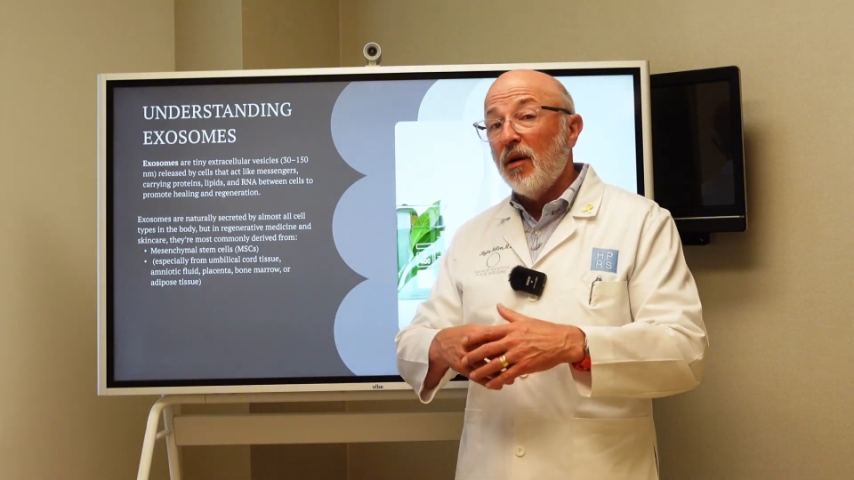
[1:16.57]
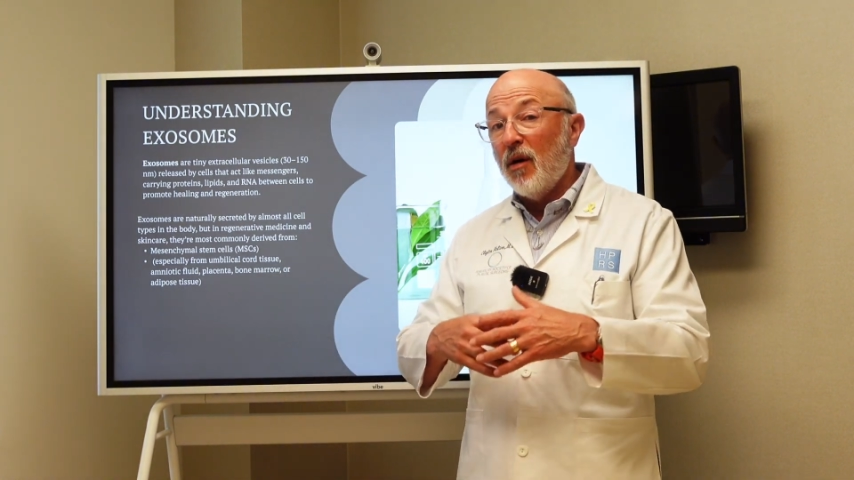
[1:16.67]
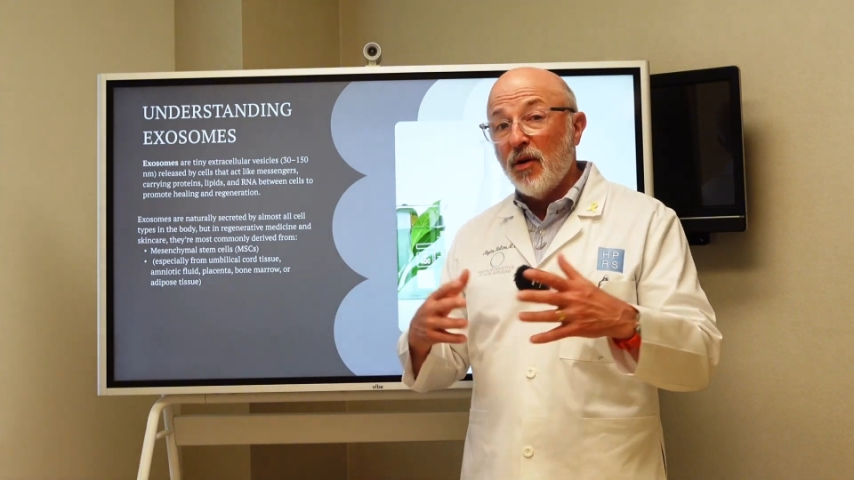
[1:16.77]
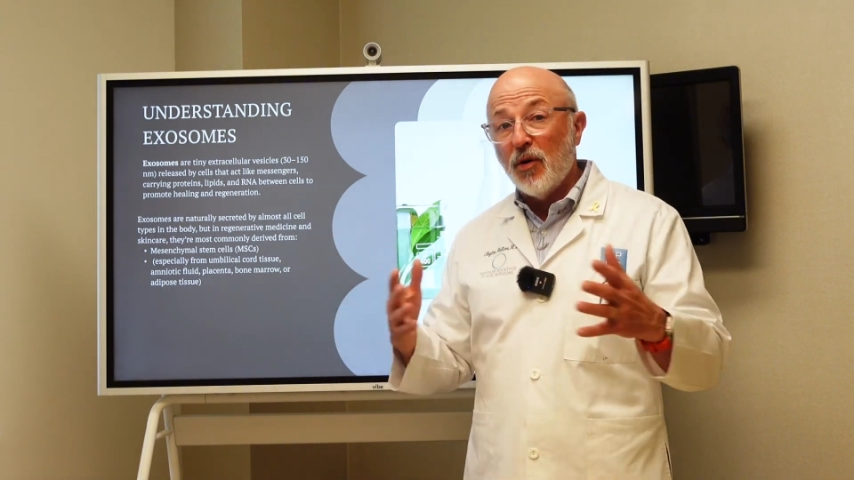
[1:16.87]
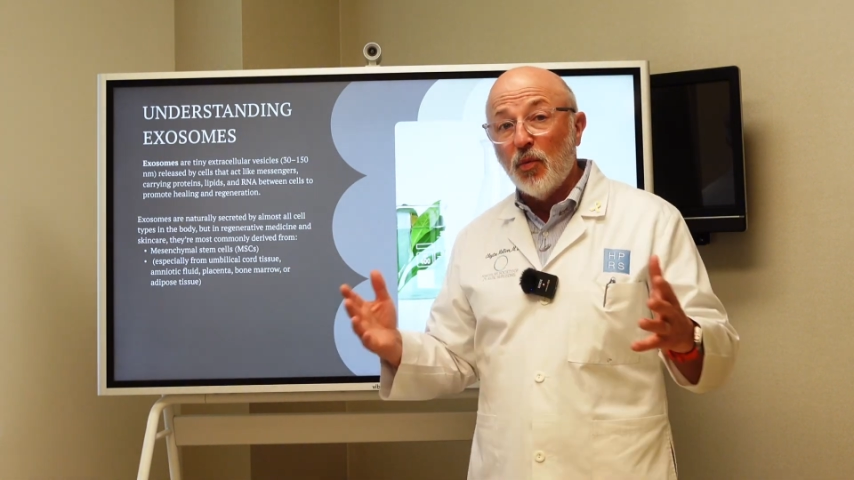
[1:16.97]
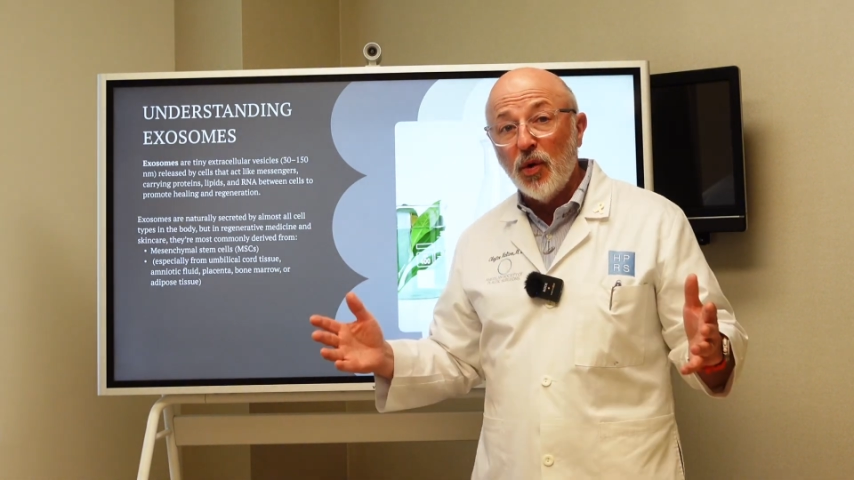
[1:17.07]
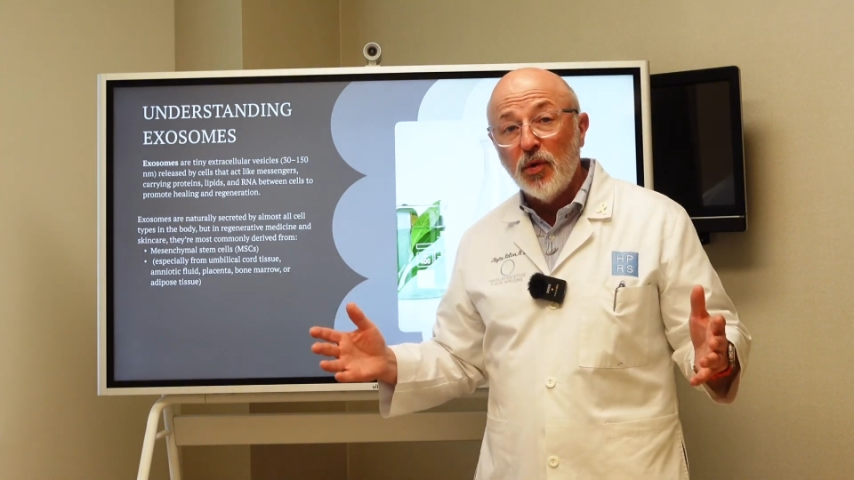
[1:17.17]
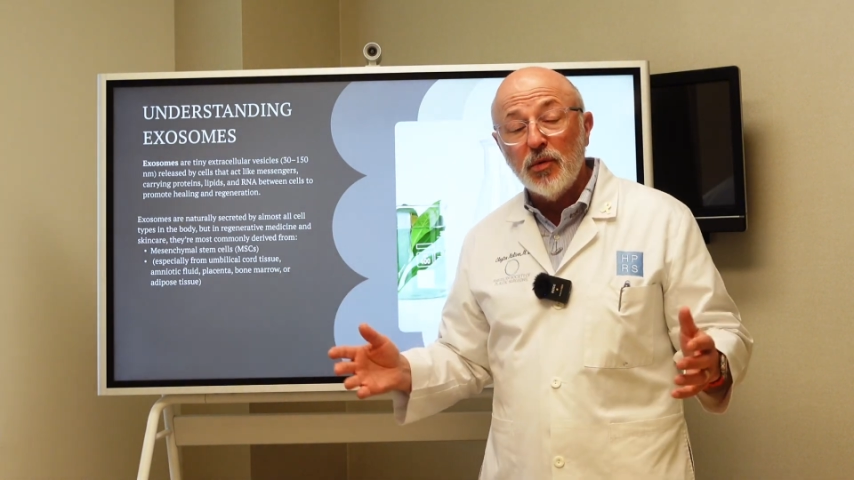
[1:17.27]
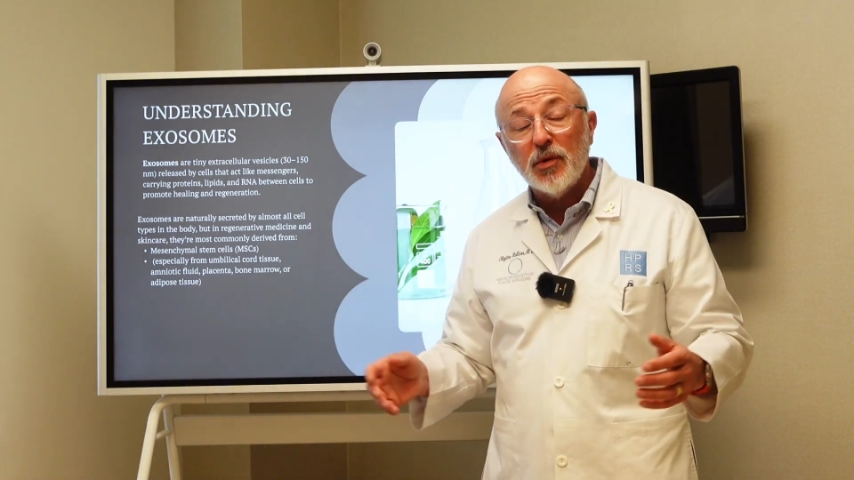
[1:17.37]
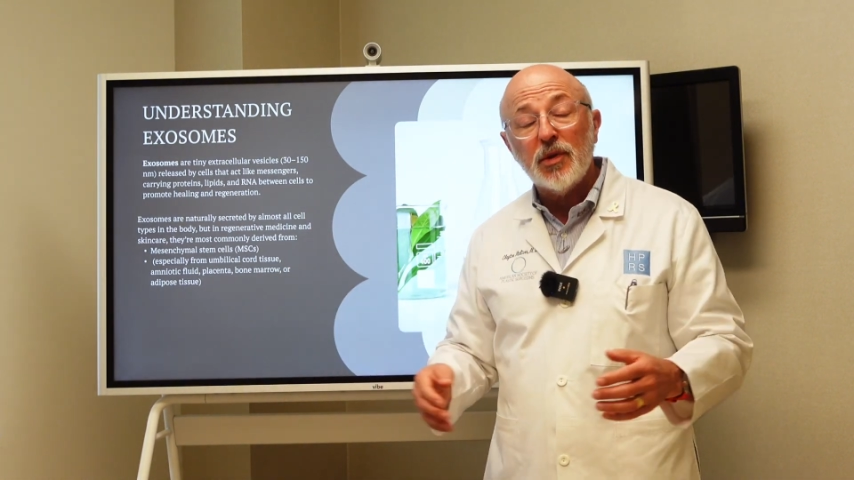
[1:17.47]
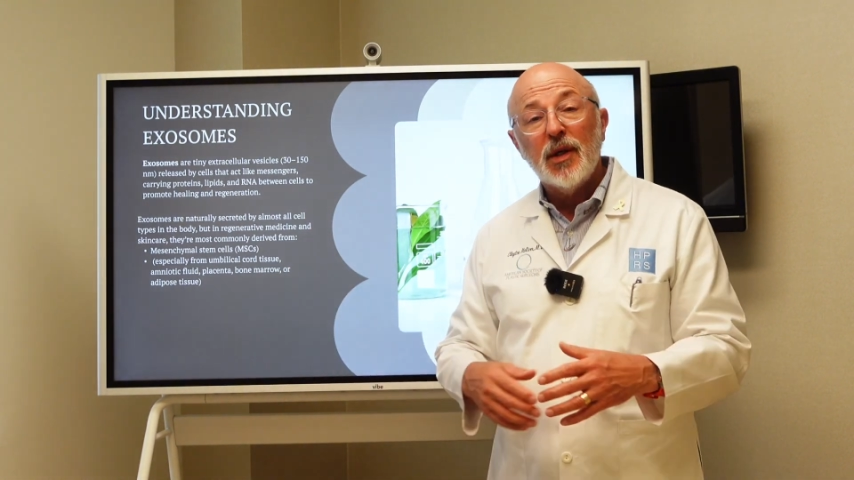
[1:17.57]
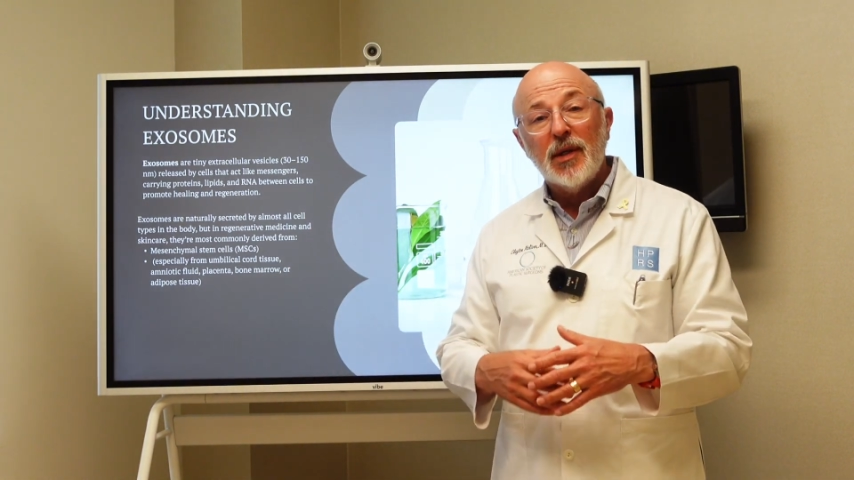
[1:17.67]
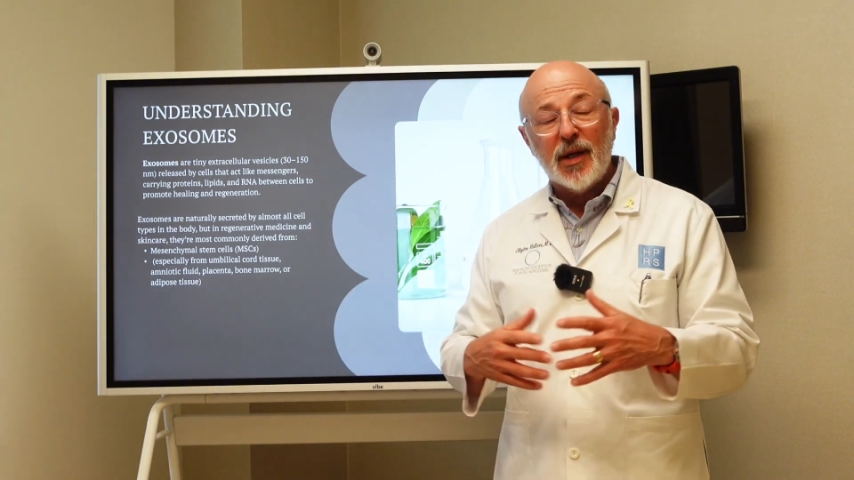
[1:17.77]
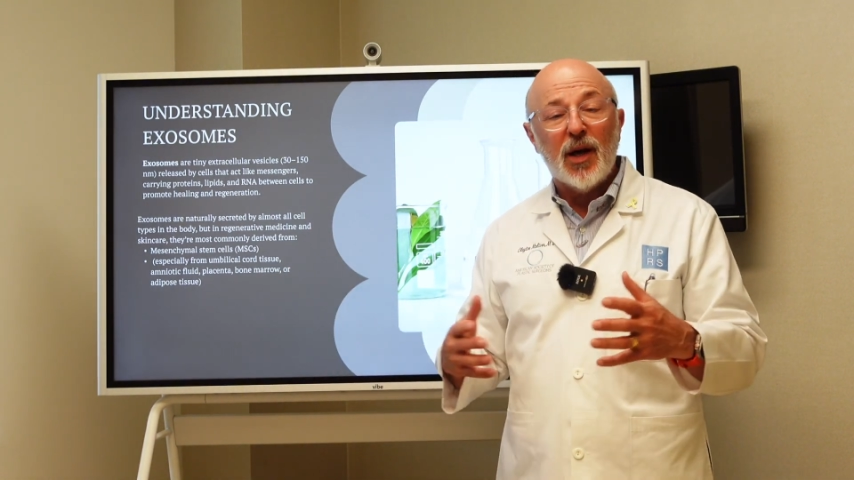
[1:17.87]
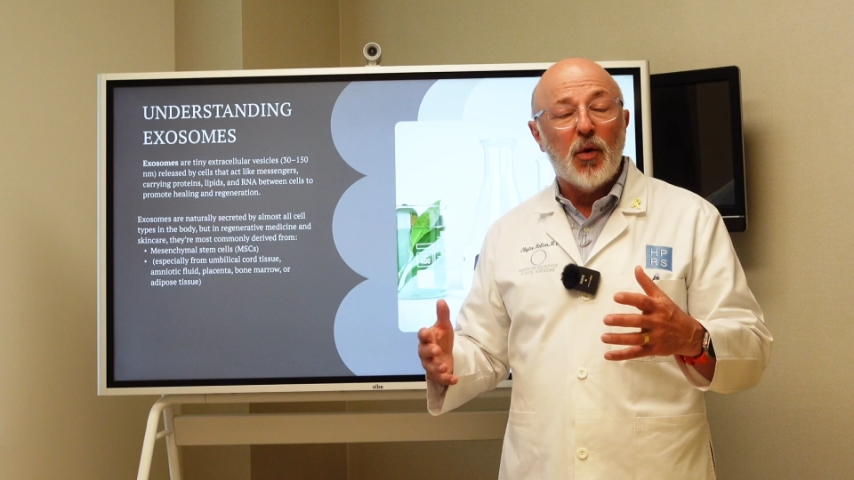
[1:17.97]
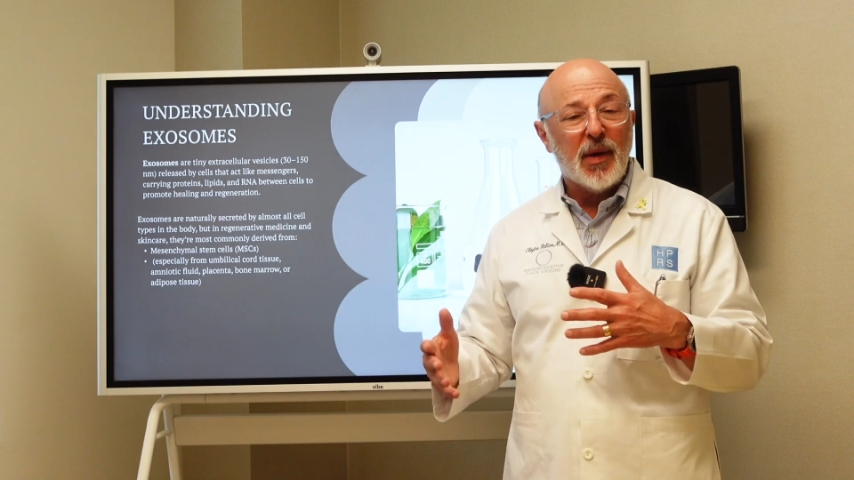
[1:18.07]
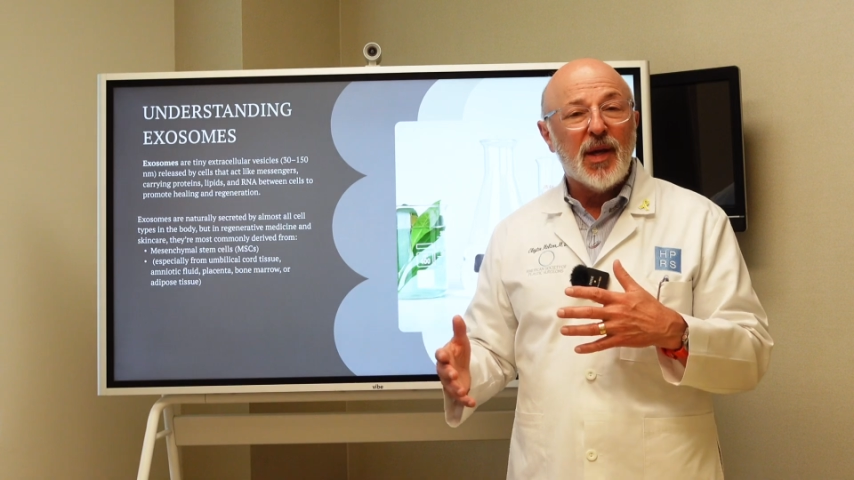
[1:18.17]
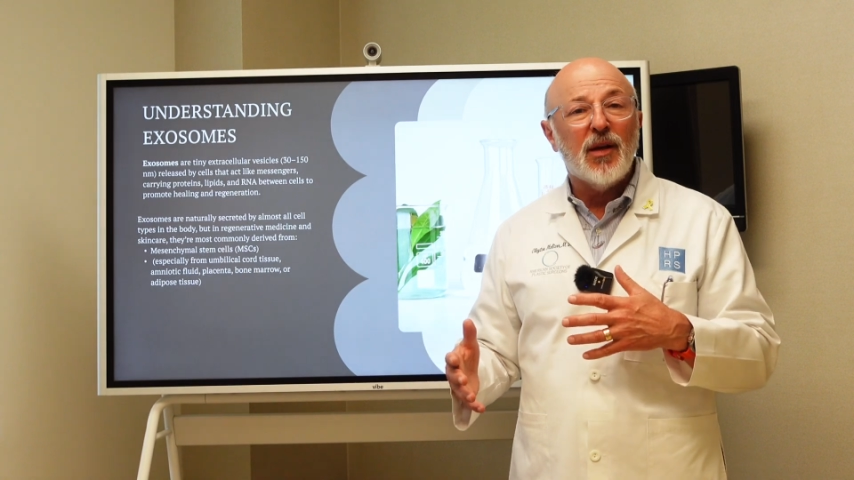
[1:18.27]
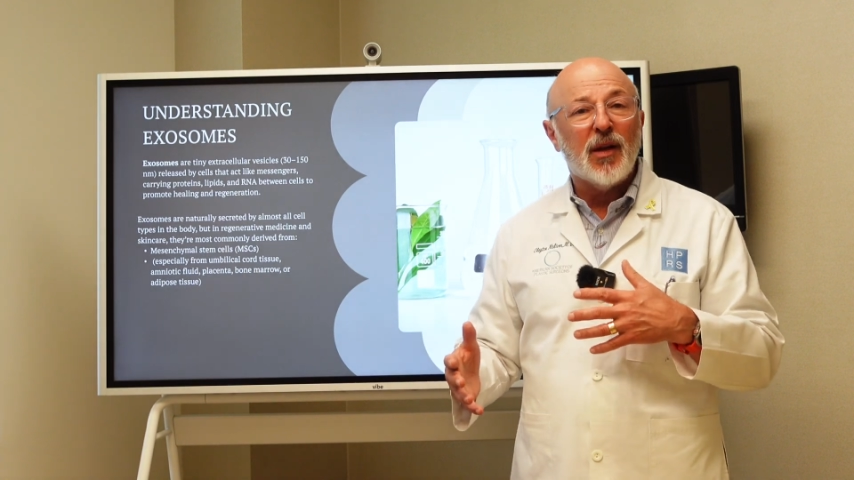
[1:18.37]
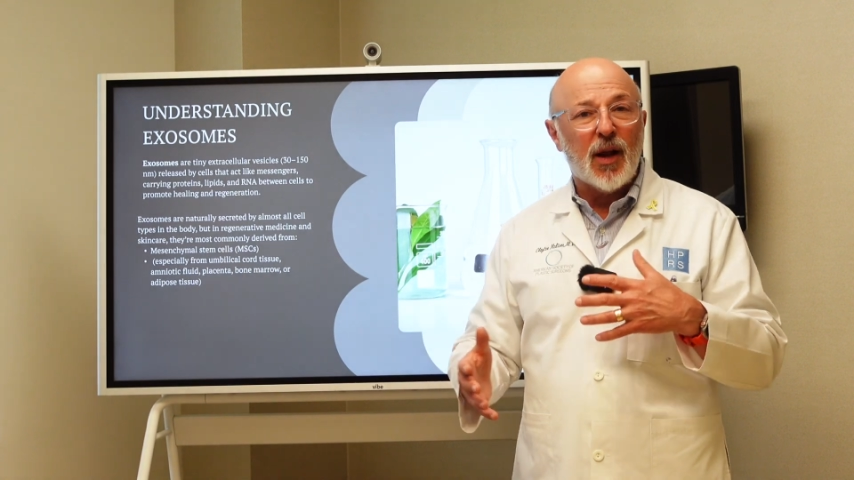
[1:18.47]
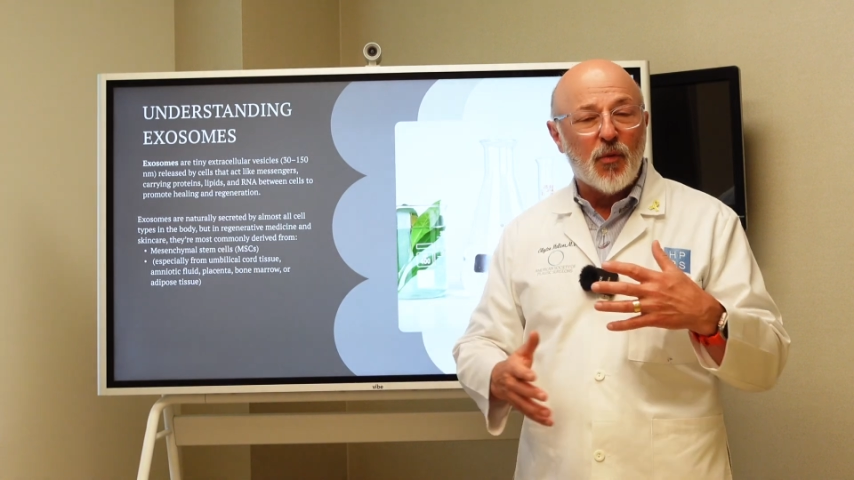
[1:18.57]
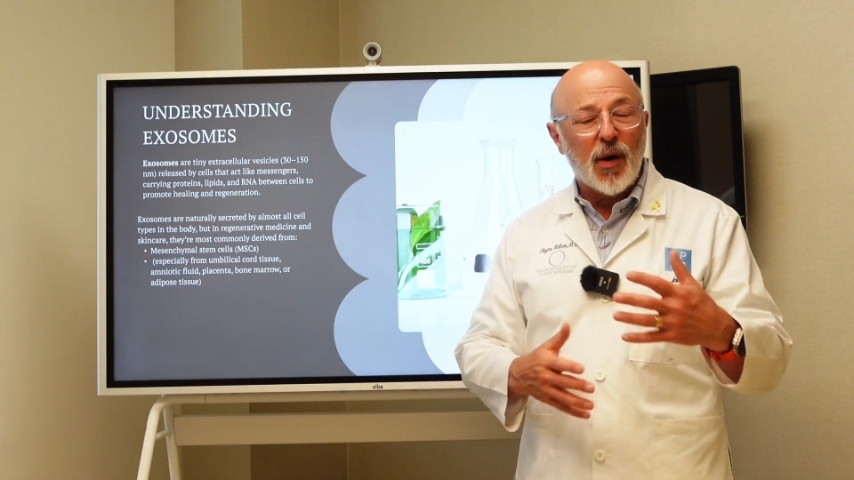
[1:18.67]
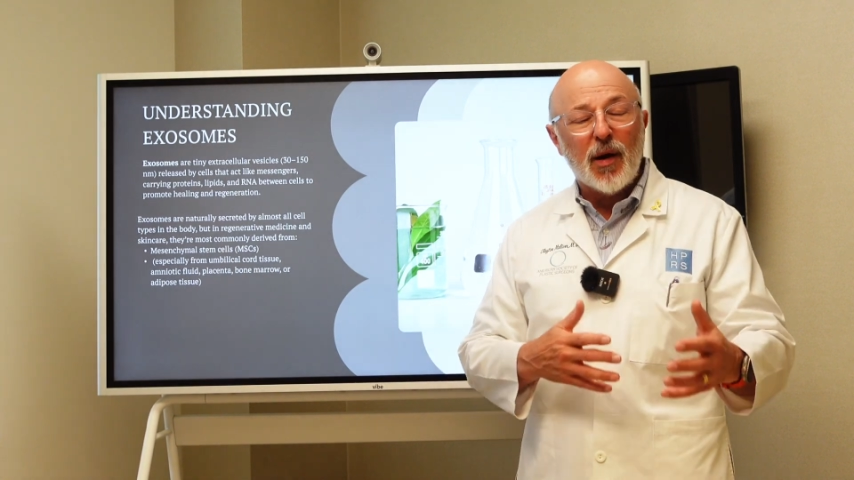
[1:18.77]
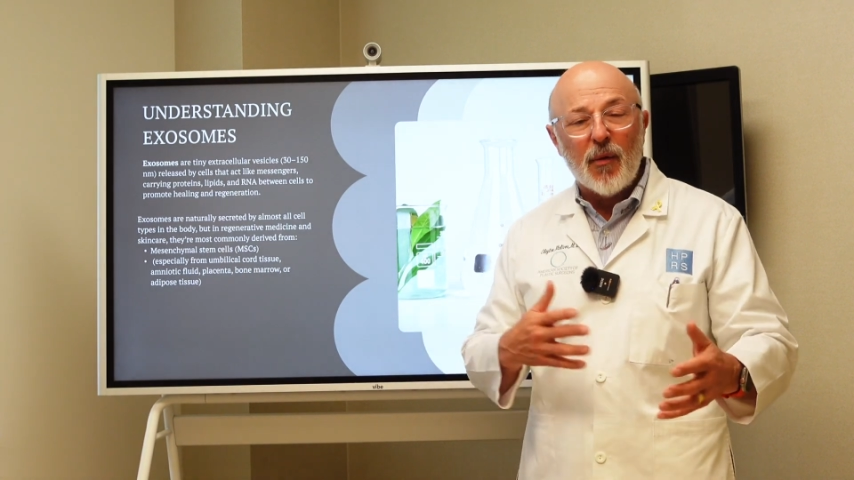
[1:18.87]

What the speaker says: on your wounds to help heal and